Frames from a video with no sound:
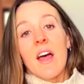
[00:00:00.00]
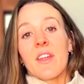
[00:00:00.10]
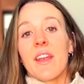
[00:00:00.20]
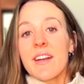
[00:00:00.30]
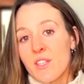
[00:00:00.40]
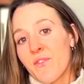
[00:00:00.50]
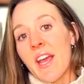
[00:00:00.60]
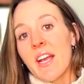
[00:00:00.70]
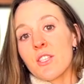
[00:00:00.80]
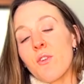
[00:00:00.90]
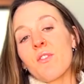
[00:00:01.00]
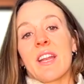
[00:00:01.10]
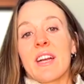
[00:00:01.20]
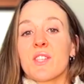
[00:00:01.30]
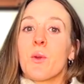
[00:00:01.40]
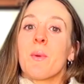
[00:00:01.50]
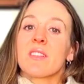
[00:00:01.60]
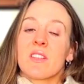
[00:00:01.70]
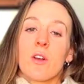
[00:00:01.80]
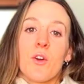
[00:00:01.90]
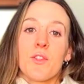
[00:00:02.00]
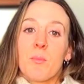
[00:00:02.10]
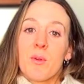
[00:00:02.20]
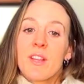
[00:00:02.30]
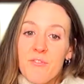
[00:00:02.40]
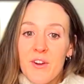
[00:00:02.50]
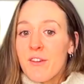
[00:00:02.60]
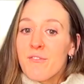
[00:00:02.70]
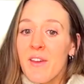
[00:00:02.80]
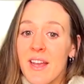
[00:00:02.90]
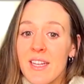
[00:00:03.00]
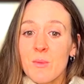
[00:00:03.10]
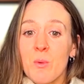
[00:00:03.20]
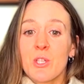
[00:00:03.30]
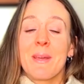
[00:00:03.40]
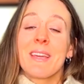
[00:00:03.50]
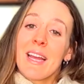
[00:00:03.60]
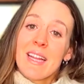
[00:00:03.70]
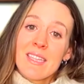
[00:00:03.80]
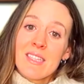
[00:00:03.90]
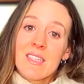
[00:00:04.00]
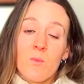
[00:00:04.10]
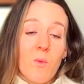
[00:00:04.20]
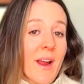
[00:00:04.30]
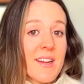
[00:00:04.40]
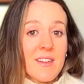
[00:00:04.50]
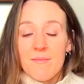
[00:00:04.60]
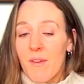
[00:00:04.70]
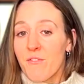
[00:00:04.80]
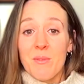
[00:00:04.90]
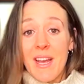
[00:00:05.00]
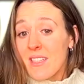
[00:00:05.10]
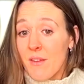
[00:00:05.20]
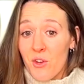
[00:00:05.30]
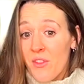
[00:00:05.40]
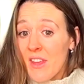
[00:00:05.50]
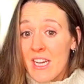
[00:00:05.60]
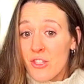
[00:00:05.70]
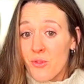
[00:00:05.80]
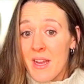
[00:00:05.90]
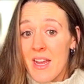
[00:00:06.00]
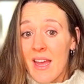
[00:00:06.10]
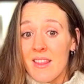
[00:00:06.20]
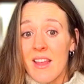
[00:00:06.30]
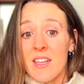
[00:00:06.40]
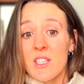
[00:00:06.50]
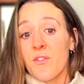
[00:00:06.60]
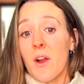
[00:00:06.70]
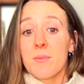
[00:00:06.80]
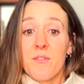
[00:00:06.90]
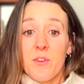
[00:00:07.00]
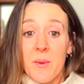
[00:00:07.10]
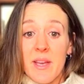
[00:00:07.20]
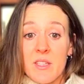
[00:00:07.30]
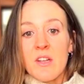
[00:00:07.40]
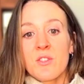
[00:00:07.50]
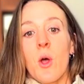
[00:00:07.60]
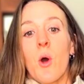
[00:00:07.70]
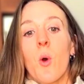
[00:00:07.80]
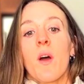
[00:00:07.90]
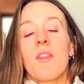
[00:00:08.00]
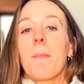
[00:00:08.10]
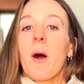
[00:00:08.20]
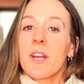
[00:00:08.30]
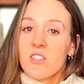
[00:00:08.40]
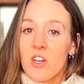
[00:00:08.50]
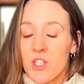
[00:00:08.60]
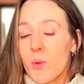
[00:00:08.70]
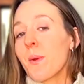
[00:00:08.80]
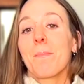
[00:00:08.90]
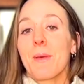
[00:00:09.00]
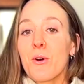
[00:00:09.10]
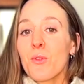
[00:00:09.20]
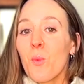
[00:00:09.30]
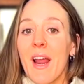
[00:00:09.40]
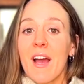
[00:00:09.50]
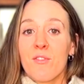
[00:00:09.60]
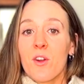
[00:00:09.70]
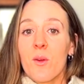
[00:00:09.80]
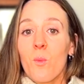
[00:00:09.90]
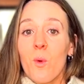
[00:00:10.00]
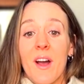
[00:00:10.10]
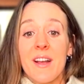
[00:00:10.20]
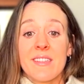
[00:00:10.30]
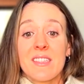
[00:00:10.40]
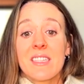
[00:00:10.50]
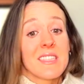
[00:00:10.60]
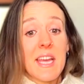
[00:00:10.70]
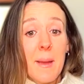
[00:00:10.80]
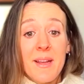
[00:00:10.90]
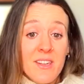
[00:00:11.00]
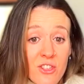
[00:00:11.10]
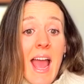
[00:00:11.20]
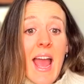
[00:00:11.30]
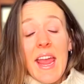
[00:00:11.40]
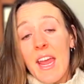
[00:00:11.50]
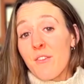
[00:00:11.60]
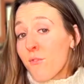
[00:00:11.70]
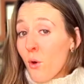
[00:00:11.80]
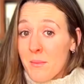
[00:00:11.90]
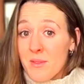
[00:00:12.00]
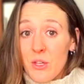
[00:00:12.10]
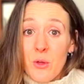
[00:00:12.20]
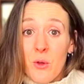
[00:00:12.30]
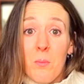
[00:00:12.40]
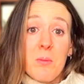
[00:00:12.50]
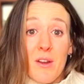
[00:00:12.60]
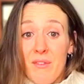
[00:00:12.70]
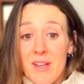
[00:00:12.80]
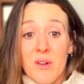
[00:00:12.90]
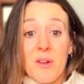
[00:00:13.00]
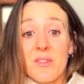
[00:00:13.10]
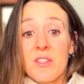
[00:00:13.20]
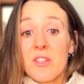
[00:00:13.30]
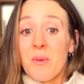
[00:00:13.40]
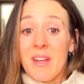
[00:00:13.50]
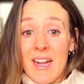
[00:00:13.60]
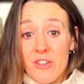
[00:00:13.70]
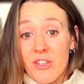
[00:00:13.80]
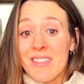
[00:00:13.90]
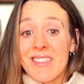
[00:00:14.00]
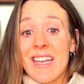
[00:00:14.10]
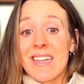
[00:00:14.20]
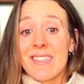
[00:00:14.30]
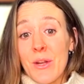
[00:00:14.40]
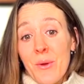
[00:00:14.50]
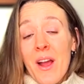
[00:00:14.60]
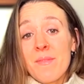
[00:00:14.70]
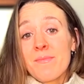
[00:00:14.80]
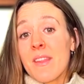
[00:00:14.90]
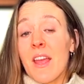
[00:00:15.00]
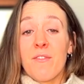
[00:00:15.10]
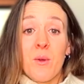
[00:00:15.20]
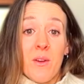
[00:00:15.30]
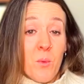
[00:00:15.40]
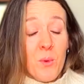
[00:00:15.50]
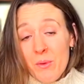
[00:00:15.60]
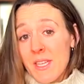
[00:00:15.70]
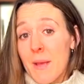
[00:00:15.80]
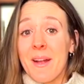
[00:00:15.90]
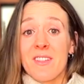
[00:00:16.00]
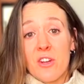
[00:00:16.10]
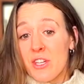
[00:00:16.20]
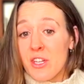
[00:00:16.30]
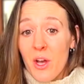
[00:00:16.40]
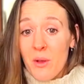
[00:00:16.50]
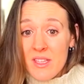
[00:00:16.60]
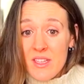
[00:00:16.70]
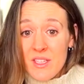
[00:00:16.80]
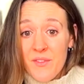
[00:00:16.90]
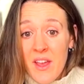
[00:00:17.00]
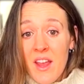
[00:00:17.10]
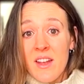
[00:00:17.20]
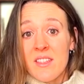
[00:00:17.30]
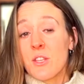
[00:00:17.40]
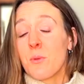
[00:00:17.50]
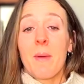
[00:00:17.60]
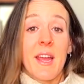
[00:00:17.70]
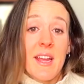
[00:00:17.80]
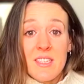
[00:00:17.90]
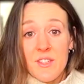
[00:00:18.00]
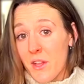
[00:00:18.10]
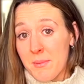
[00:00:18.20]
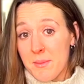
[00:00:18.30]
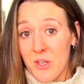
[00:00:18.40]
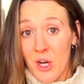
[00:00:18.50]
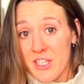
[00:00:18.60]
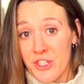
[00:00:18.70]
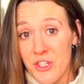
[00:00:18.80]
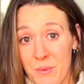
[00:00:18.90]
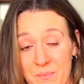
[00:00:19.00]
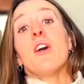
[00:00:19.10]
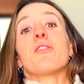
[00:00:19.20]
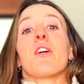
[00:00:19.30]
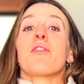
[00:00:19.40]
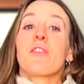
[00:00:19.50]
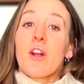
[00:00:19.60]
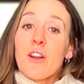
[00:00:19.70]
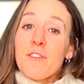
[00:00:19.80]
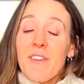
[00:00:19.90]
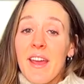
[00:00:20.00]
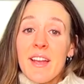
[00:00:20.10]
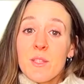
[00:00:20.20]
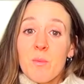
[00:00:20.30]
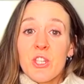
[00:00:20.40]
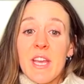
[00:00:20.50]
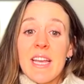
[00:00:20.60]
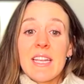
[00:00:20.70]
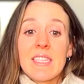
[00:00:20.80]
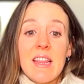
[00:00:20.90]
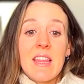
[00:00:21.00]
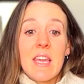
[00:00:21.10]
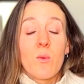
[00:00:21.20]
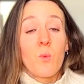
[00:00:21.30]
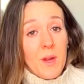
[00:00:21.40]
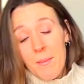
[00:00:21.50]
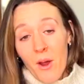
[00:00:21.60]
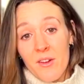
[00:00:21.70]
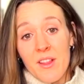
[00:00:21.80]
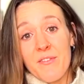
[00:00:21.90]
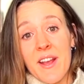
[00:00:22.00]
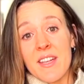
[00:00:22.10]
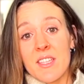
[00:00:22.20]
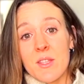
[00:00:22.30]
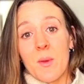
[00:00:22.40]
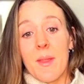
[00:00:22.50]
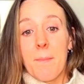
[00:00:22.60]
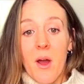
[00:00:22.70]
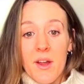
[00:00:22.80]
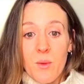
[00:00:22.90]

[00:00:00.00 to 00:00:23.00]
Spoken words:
The next phase over the next few weeks is called the proliferative phase, which begins right a few days after the injury and lasts for up to a few weeks. So the body starts to rebuild whatever was damaged and forms new blood vessels, new connections, etc. If you have a wound, it might start to close in this phase. You might develop some scar tissue. The third phase, which is the remodeling phase, is when the body